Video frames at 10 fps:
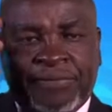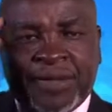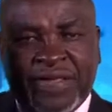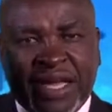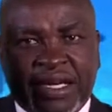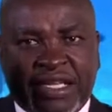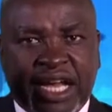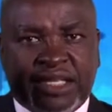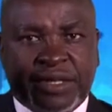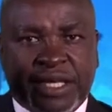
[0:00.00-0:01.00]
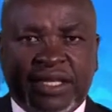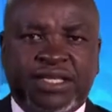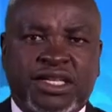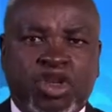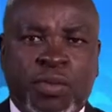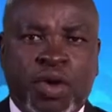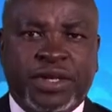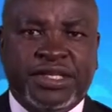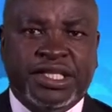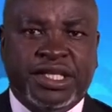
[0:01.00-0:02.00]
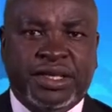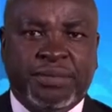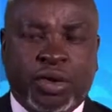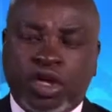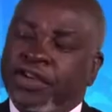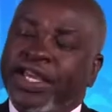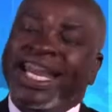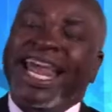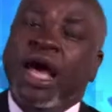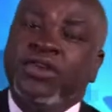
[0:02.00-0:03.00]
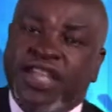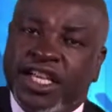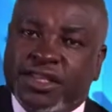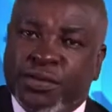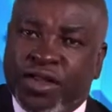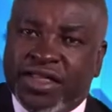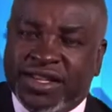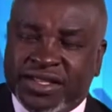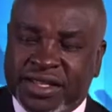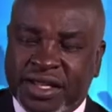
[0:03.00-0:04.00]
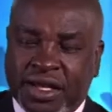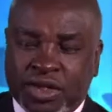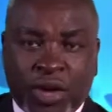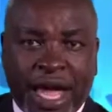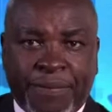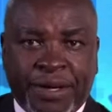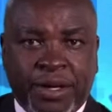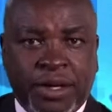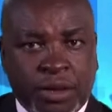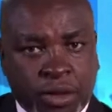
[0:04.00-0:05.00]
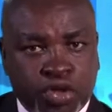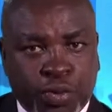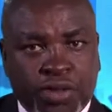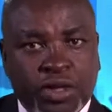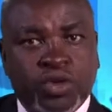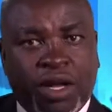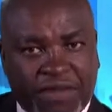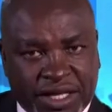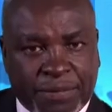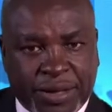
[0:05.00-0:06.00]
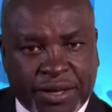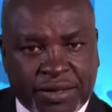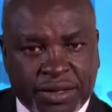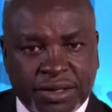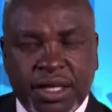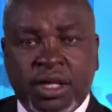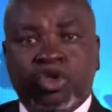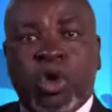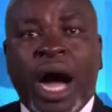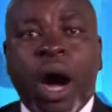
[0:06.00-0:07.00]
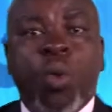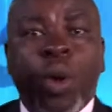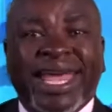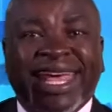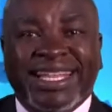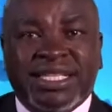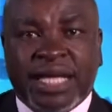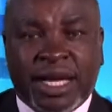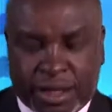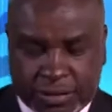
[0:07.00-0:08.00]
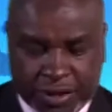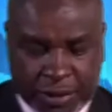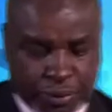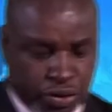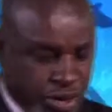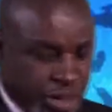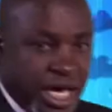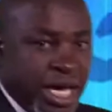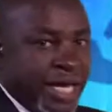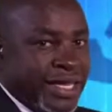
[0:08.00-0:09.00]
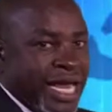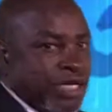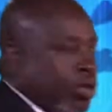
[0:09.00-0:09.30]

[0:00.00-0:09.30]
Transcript: Then it tells me that this is a sloppy organization, because if you can allow such small things to happen, those small things will affect the bigger things. So how work gets done is very important. And the last one,